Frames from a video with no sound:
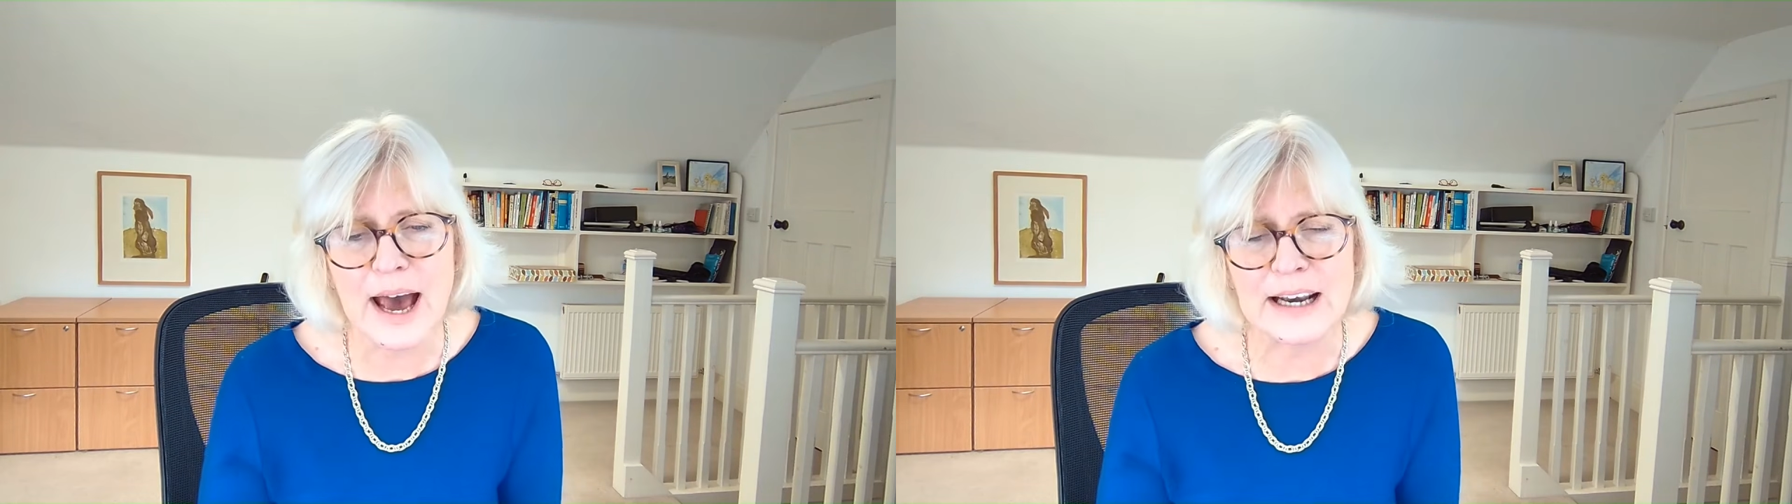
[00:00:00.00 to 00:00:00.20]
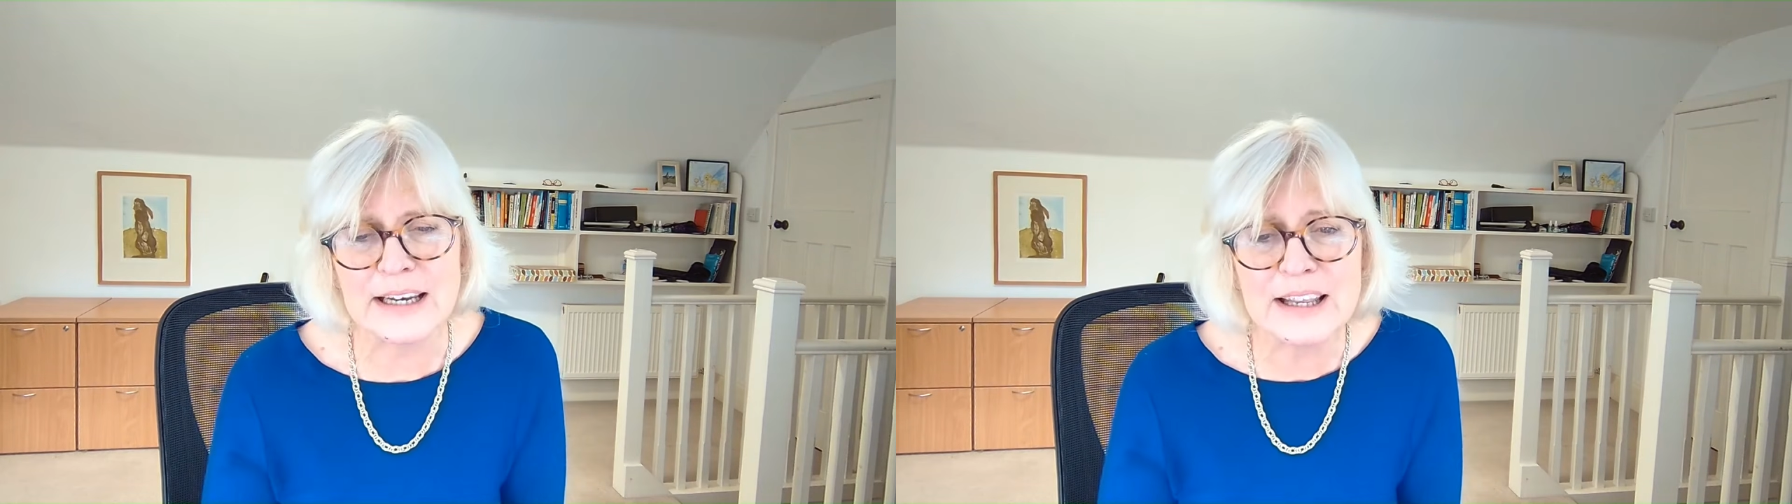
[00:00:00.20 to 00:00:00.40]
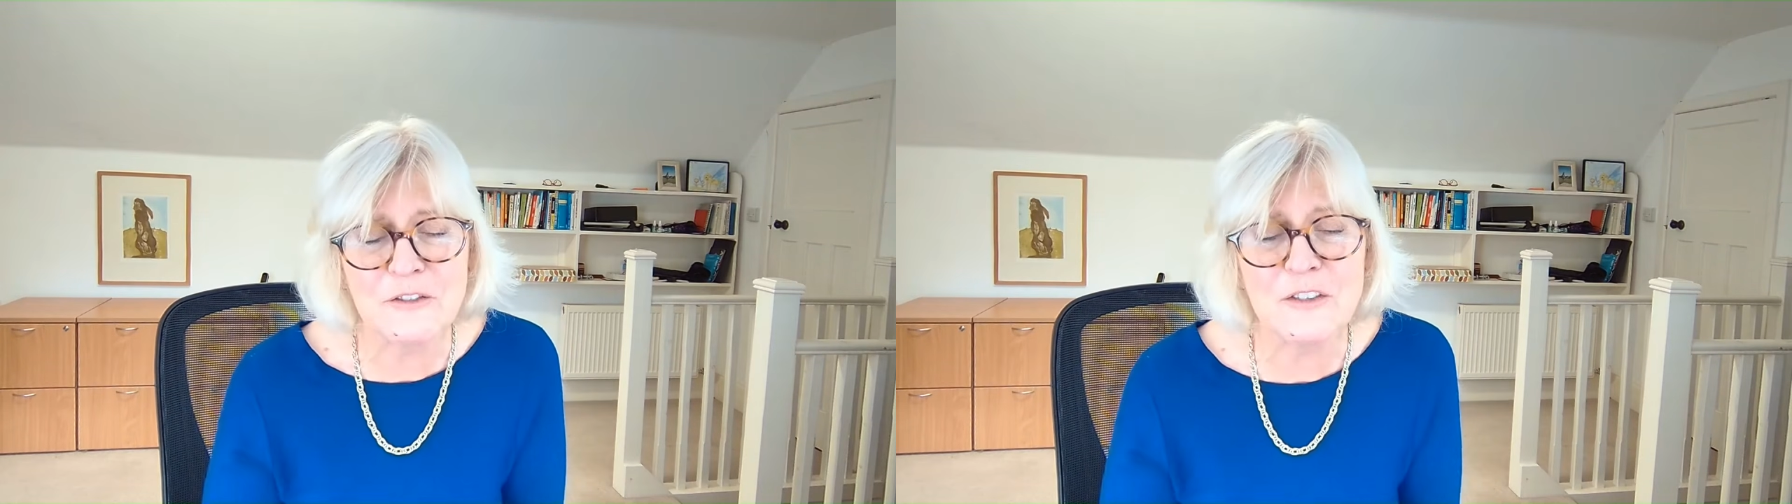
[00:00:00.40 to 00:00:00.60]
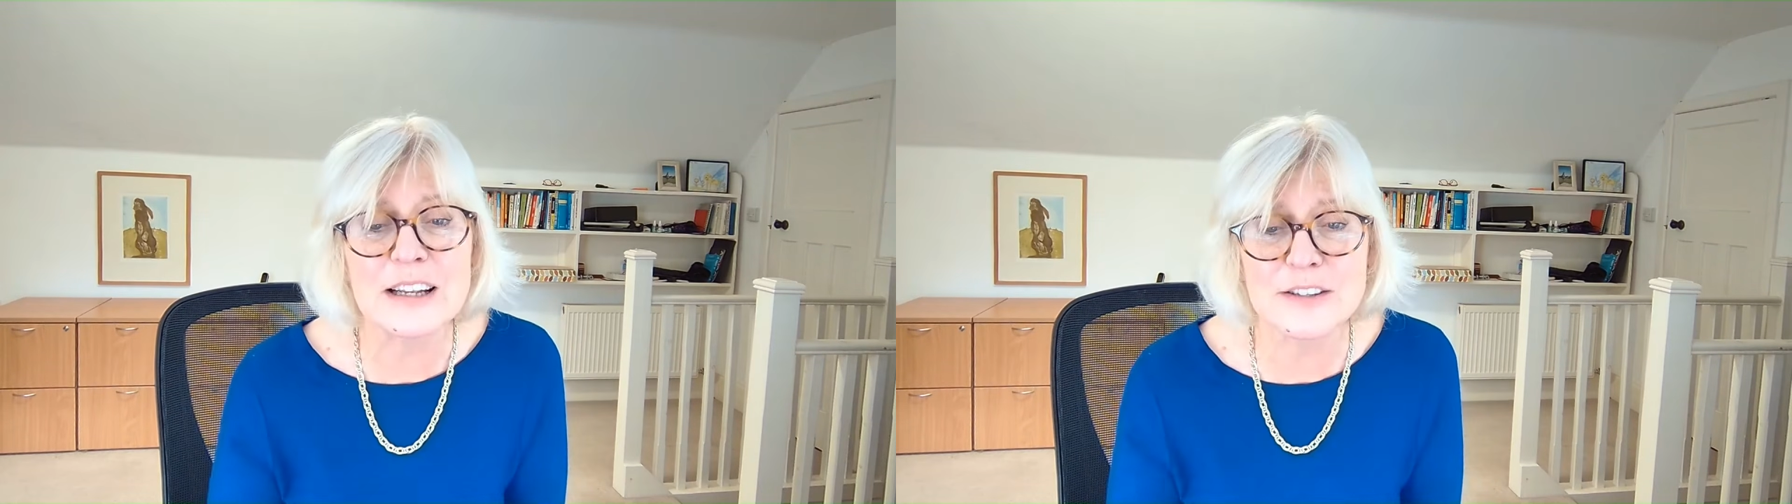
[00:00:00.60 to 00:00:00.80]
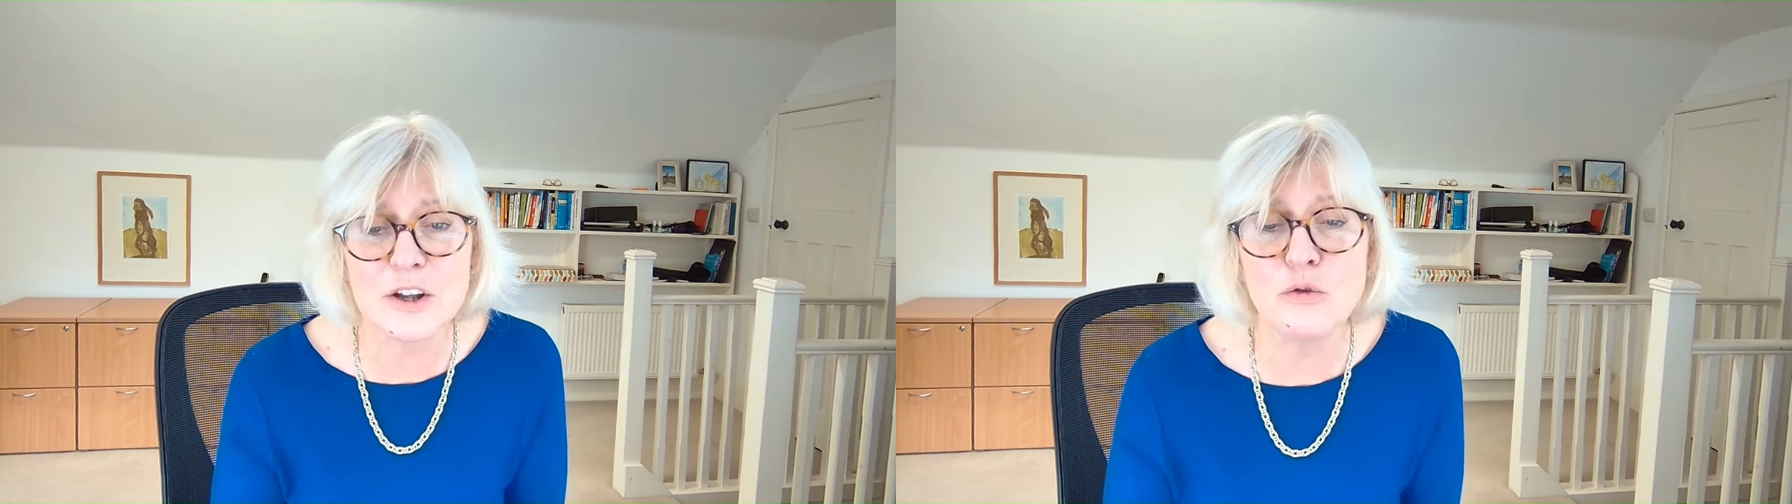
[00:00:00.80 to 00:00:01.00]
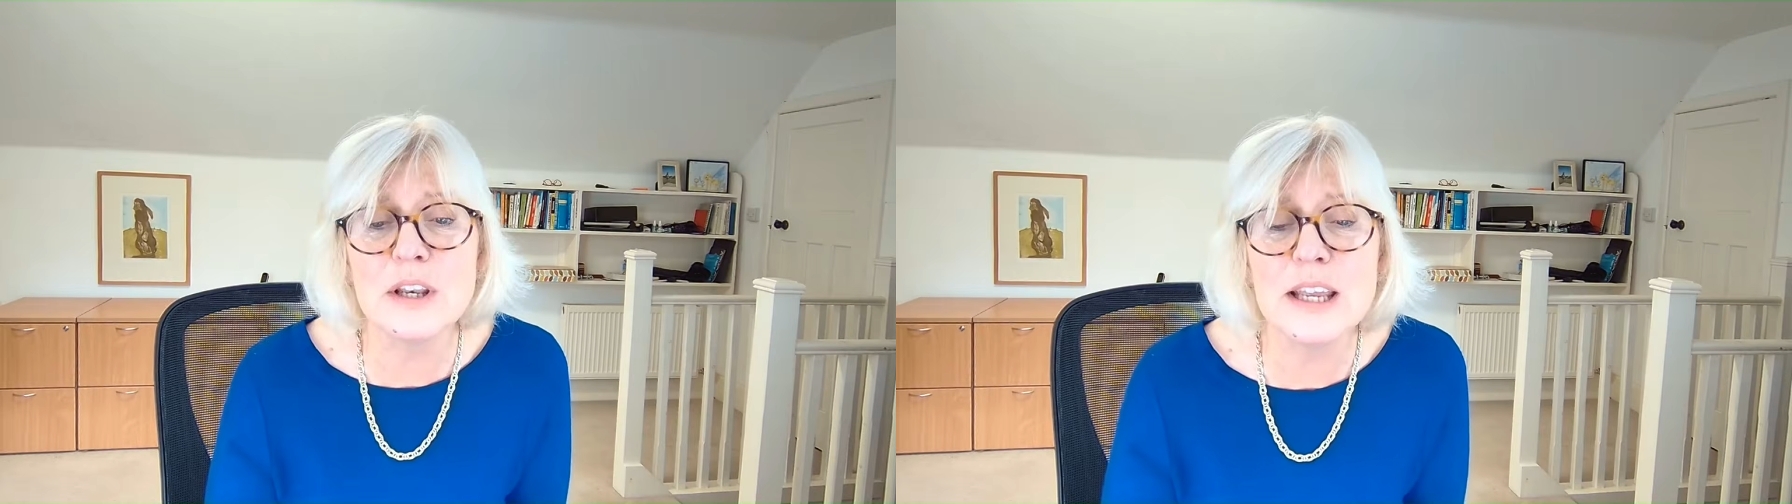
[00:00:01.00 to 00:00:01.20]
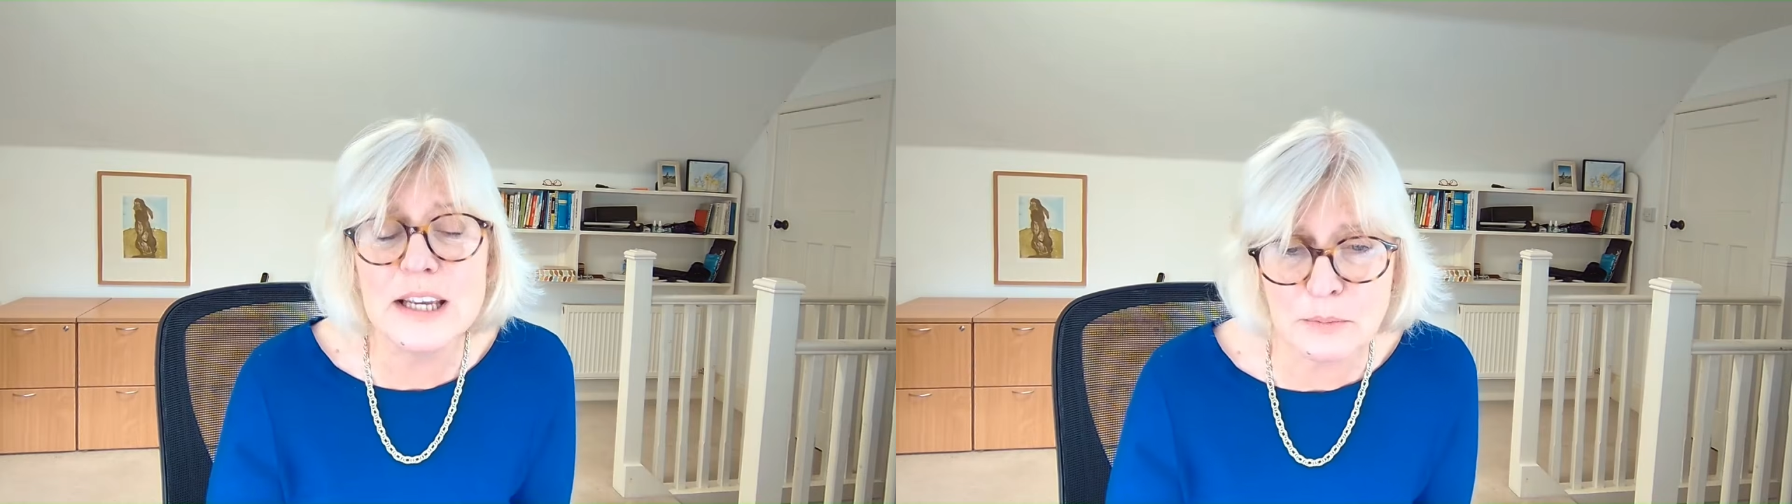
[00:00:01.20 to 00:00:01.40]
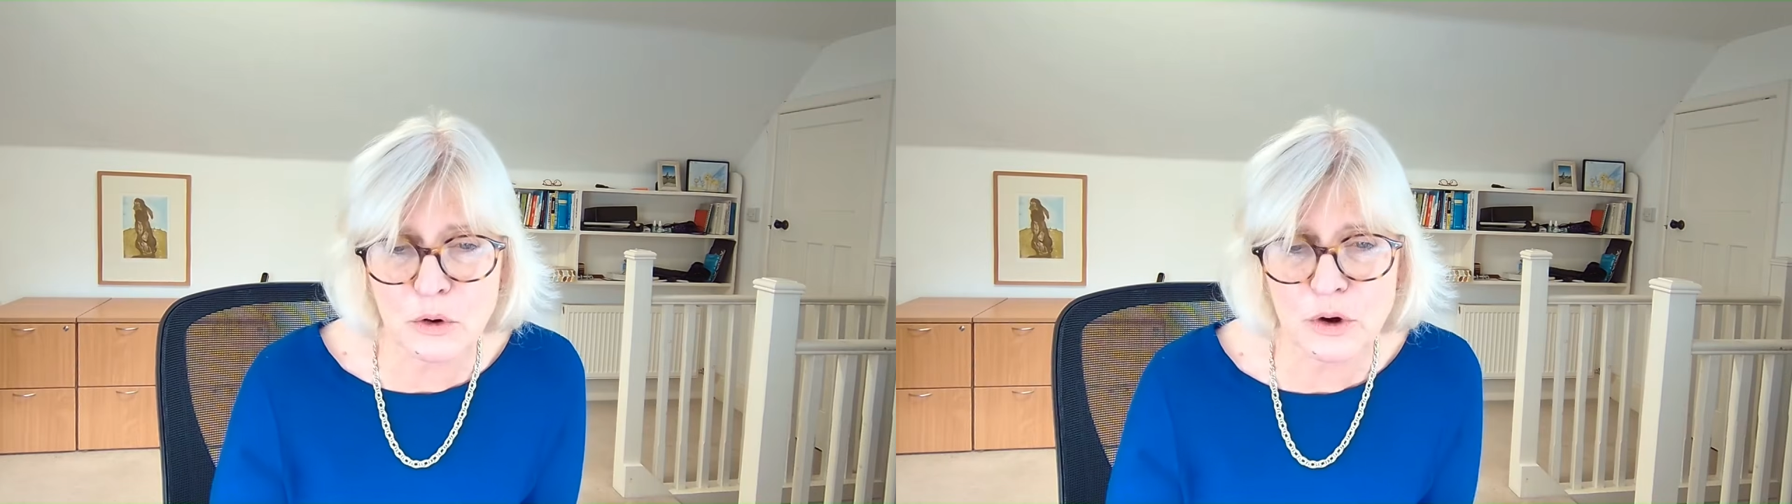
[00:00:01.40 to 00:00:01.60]
and feel as though you
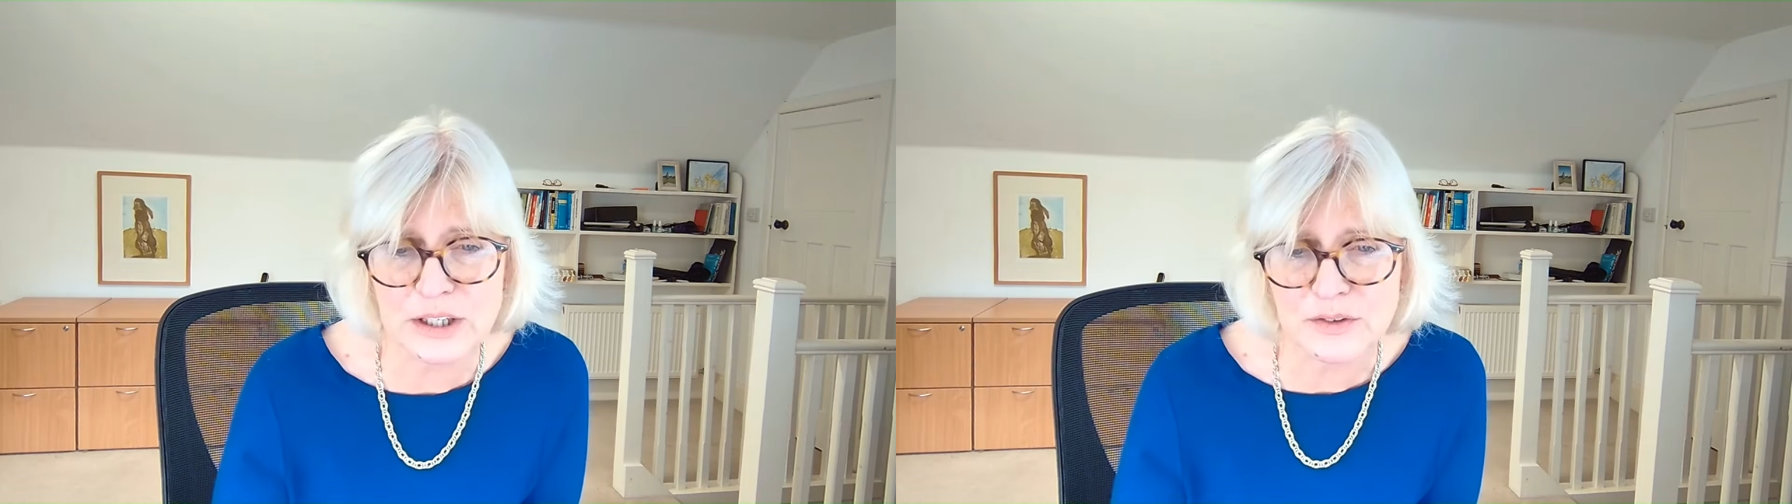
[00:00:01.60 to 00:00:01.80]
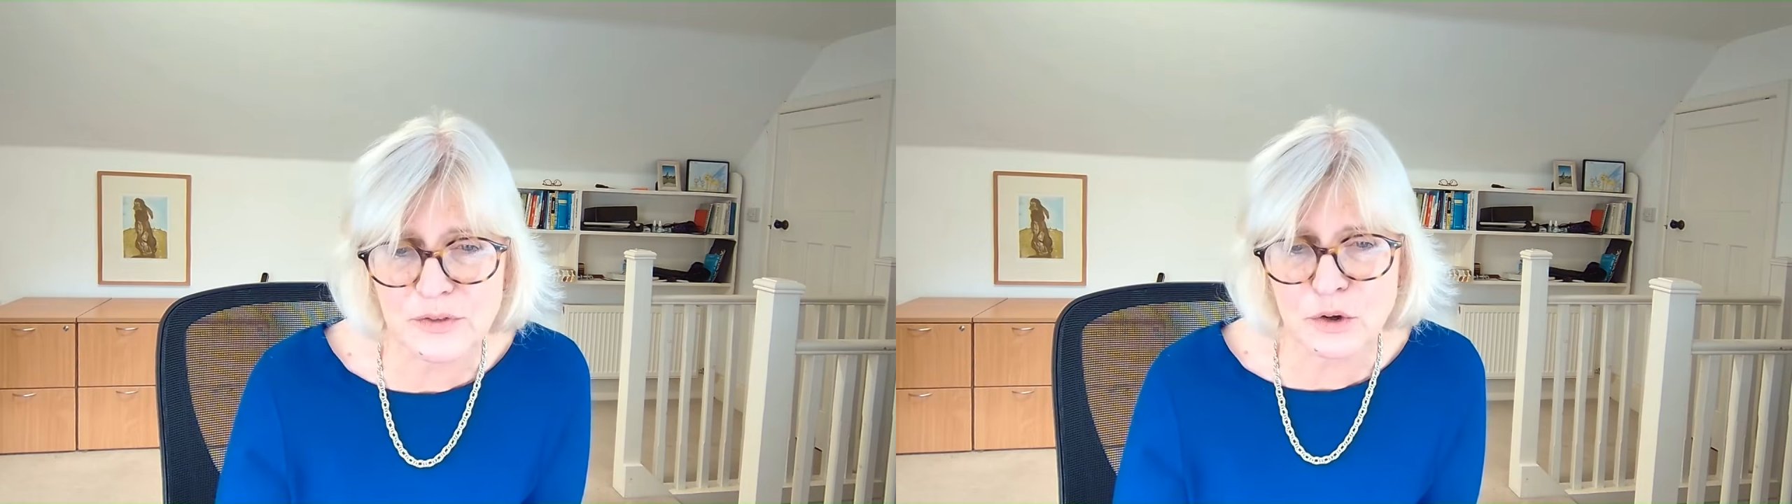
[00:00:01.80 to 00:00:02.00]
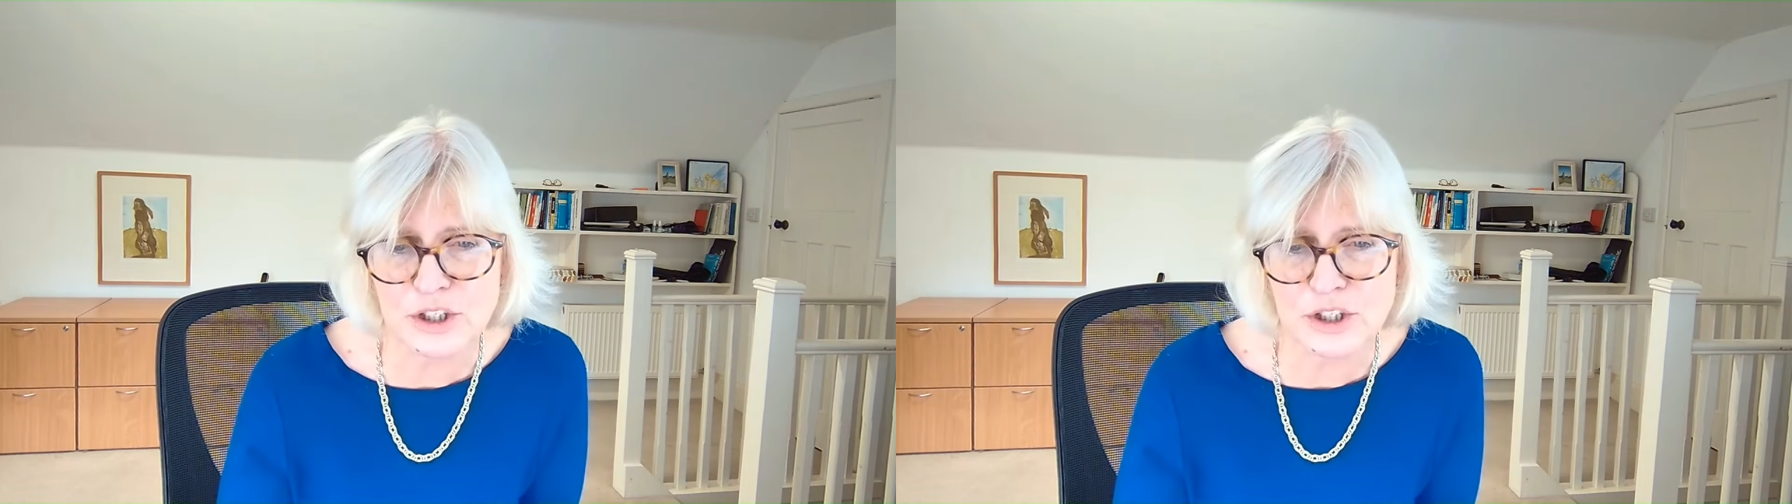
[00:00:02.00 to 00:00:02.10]
need a mock interview